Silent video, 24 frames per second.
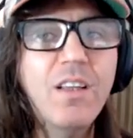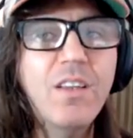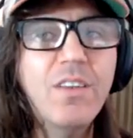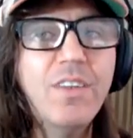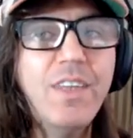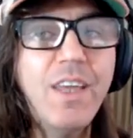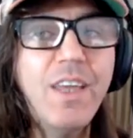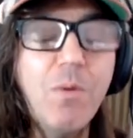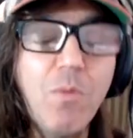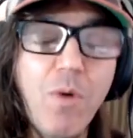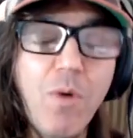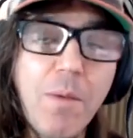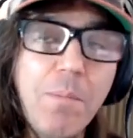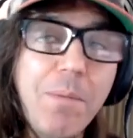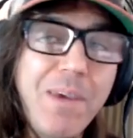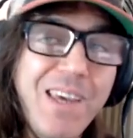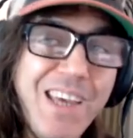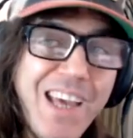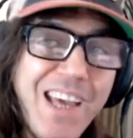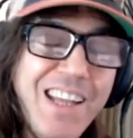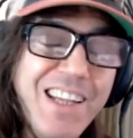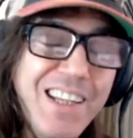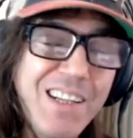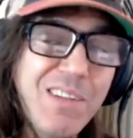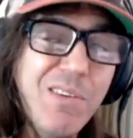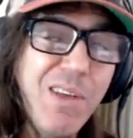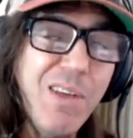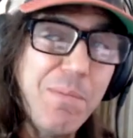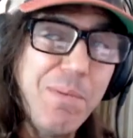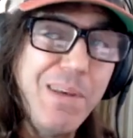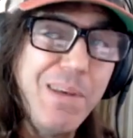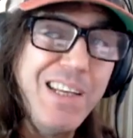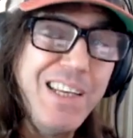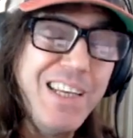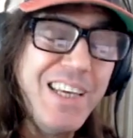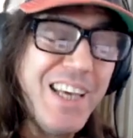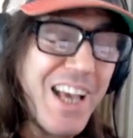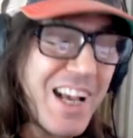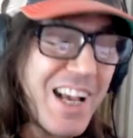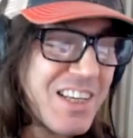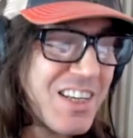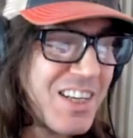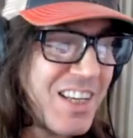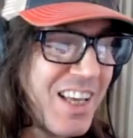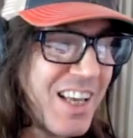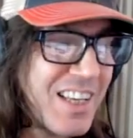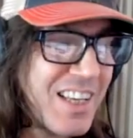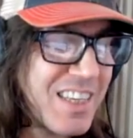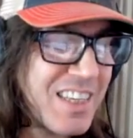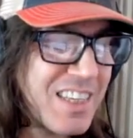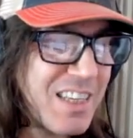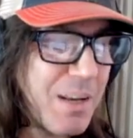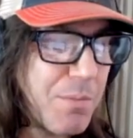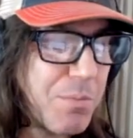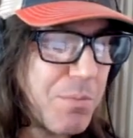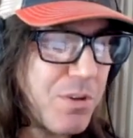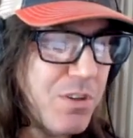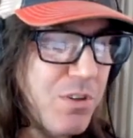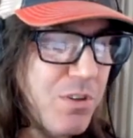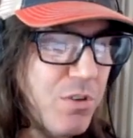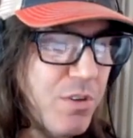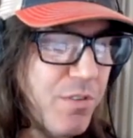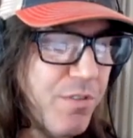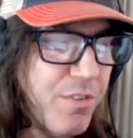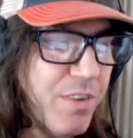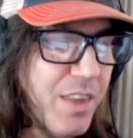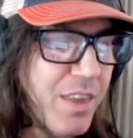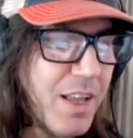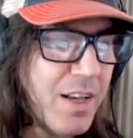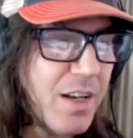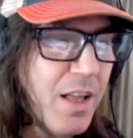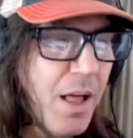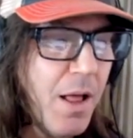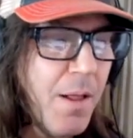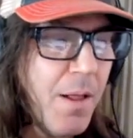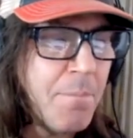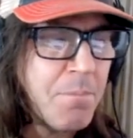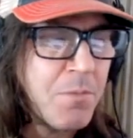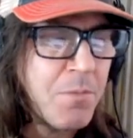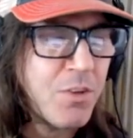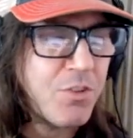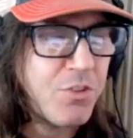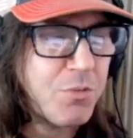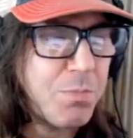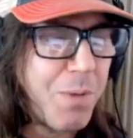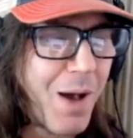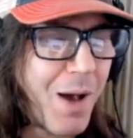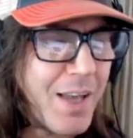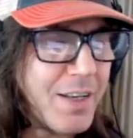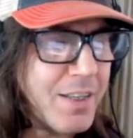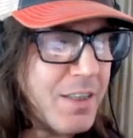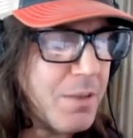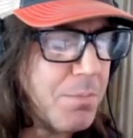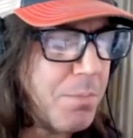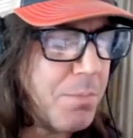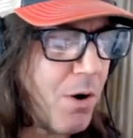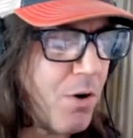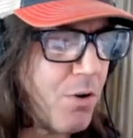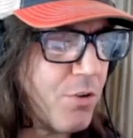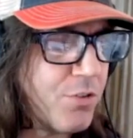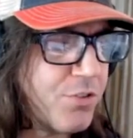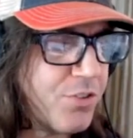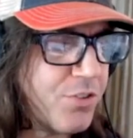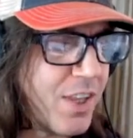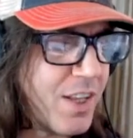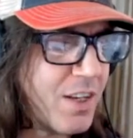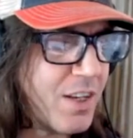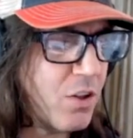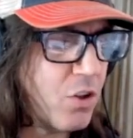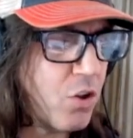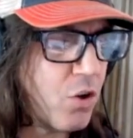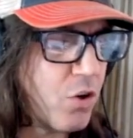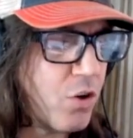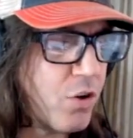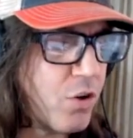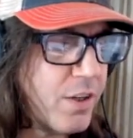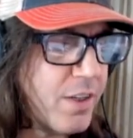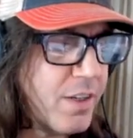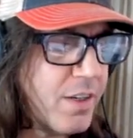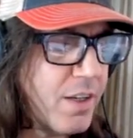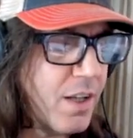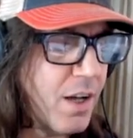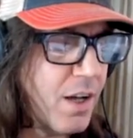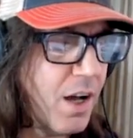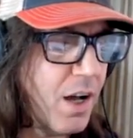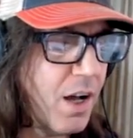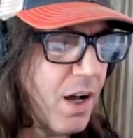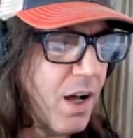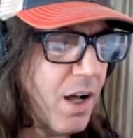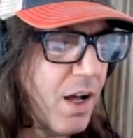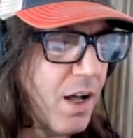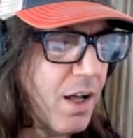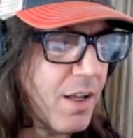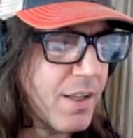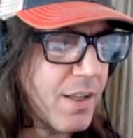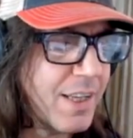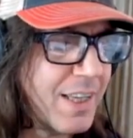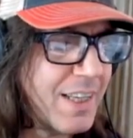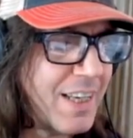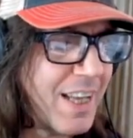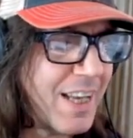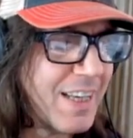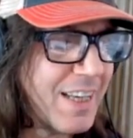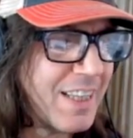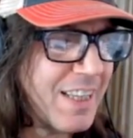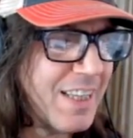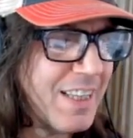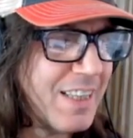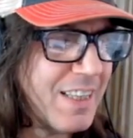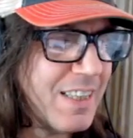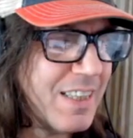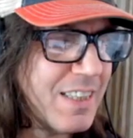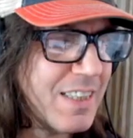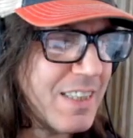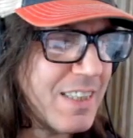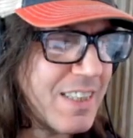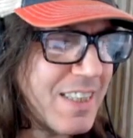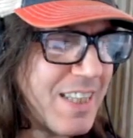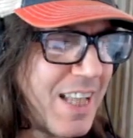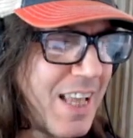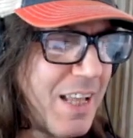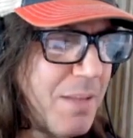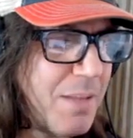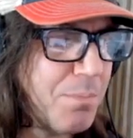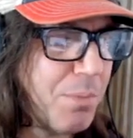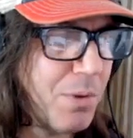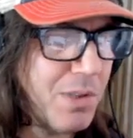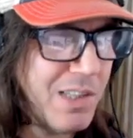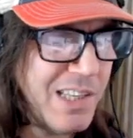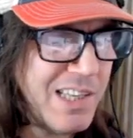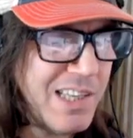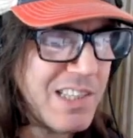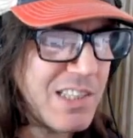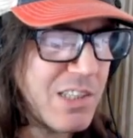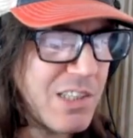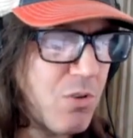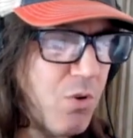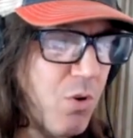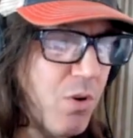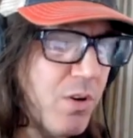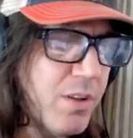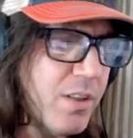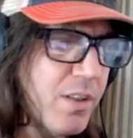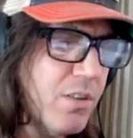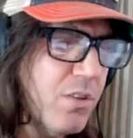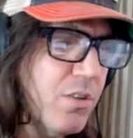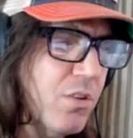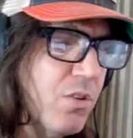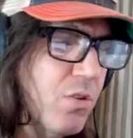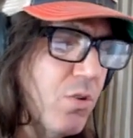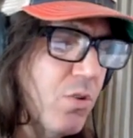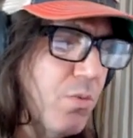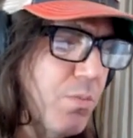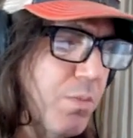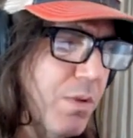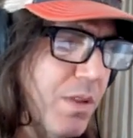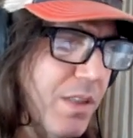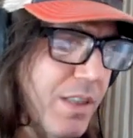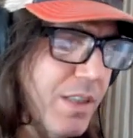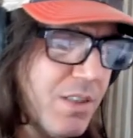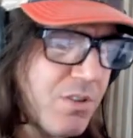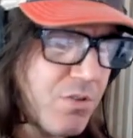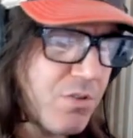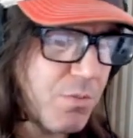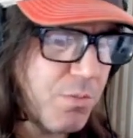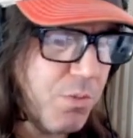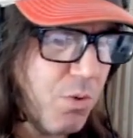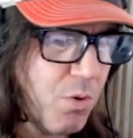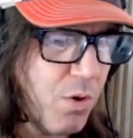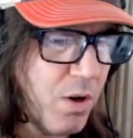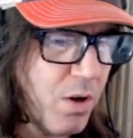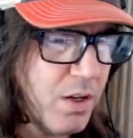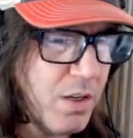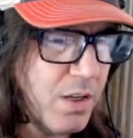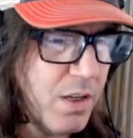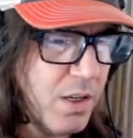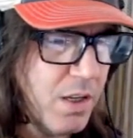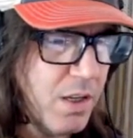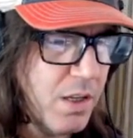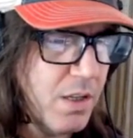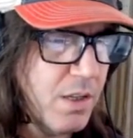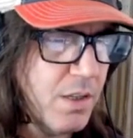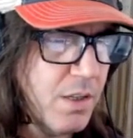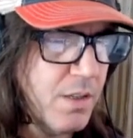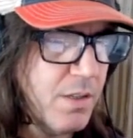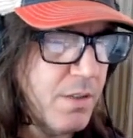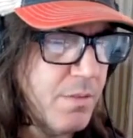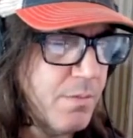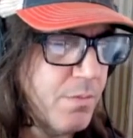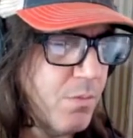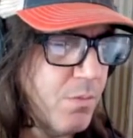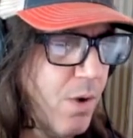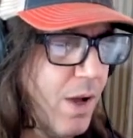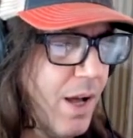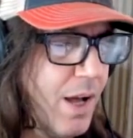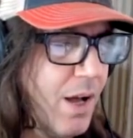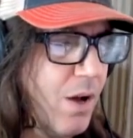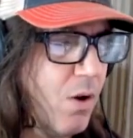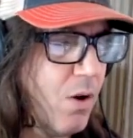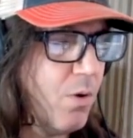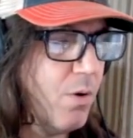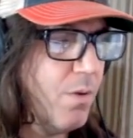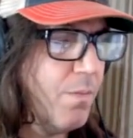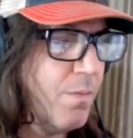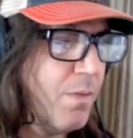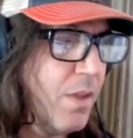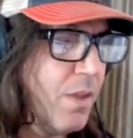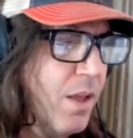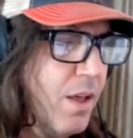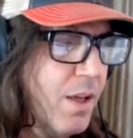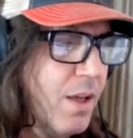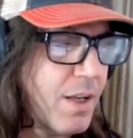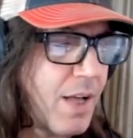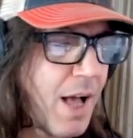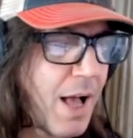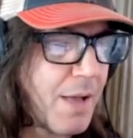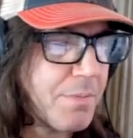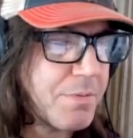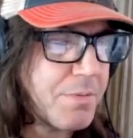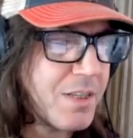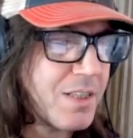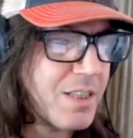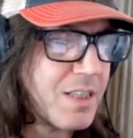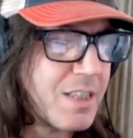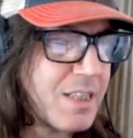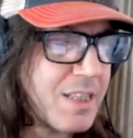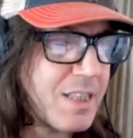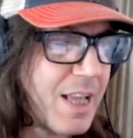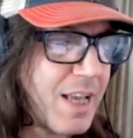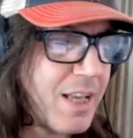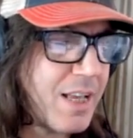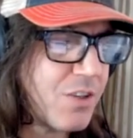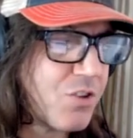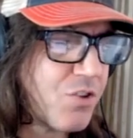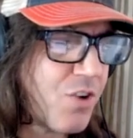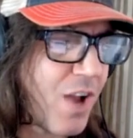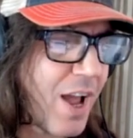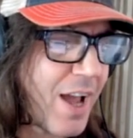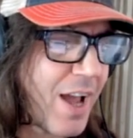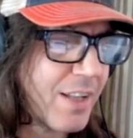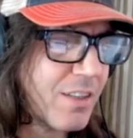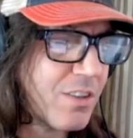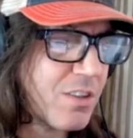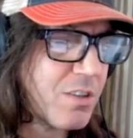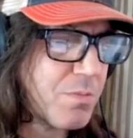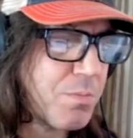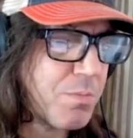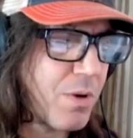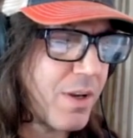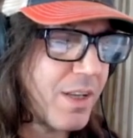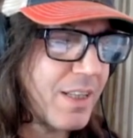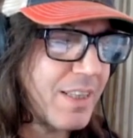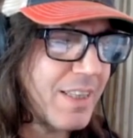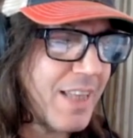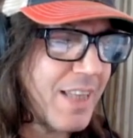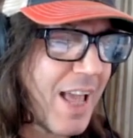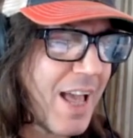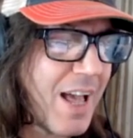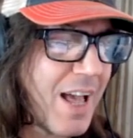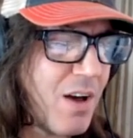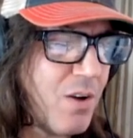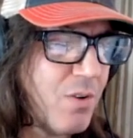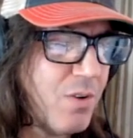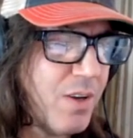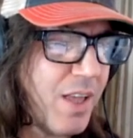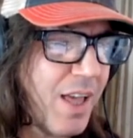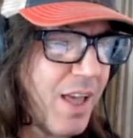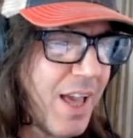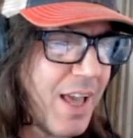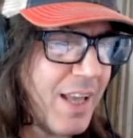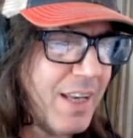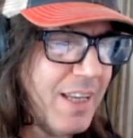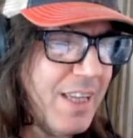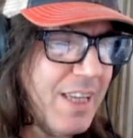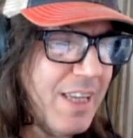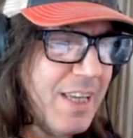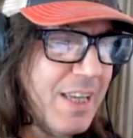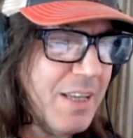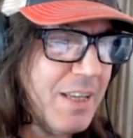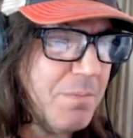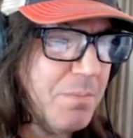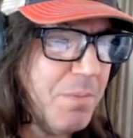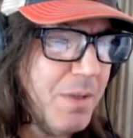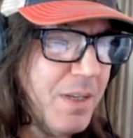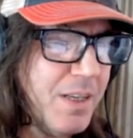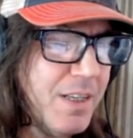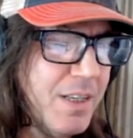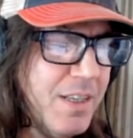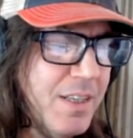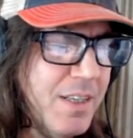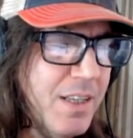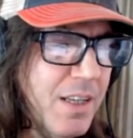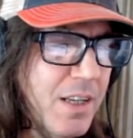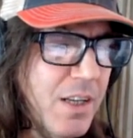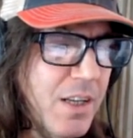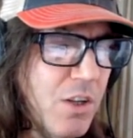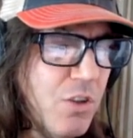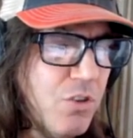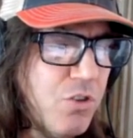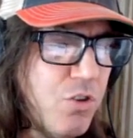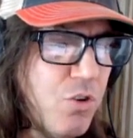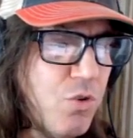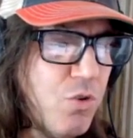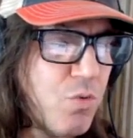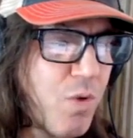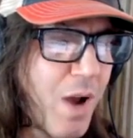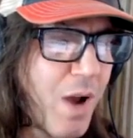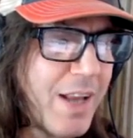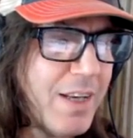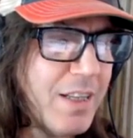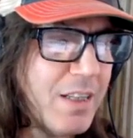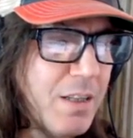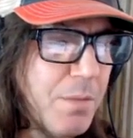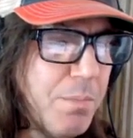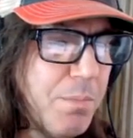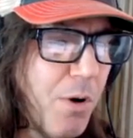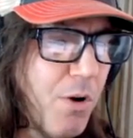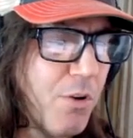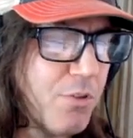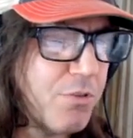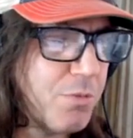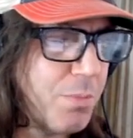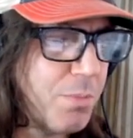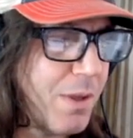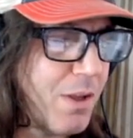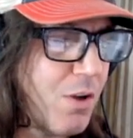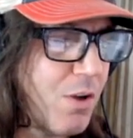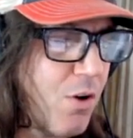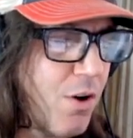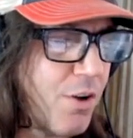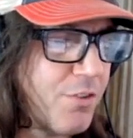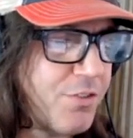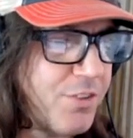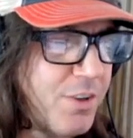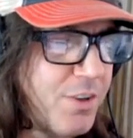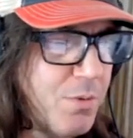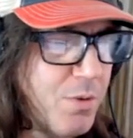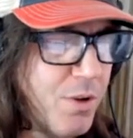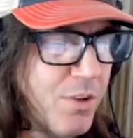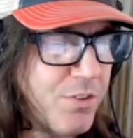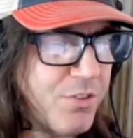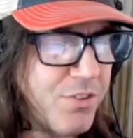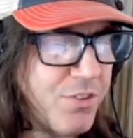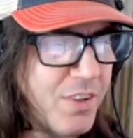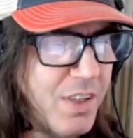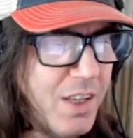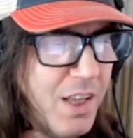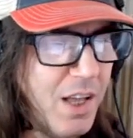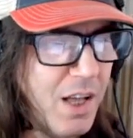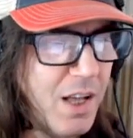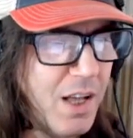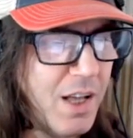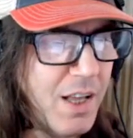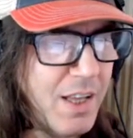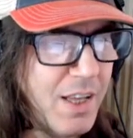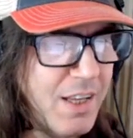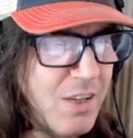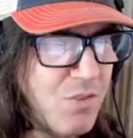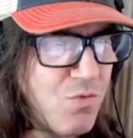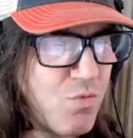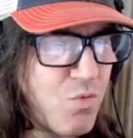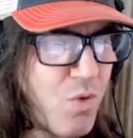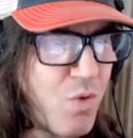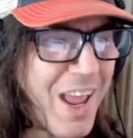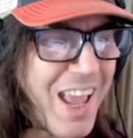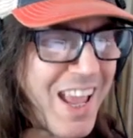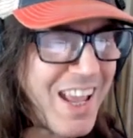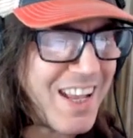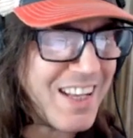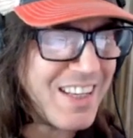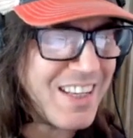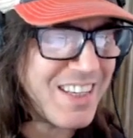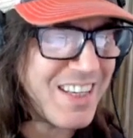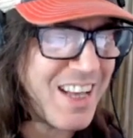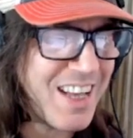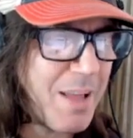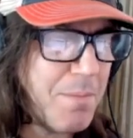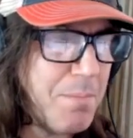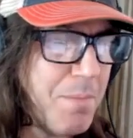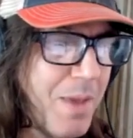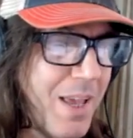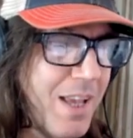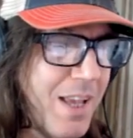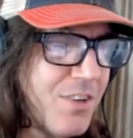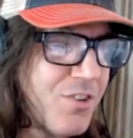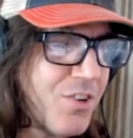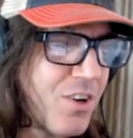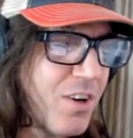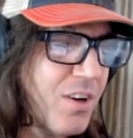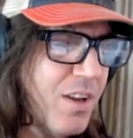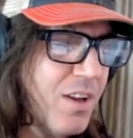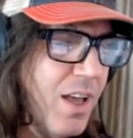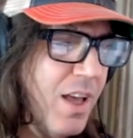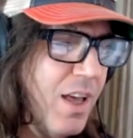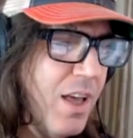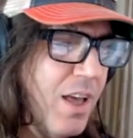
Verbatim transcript: The N Y P D actually has a separate unit for that. Spotted the post and alerted uh, Connecticut State Police, according to police report. Wow. Cops in the state tracked Spring down, and he admitted to writing the post because he was uh, enraged that Major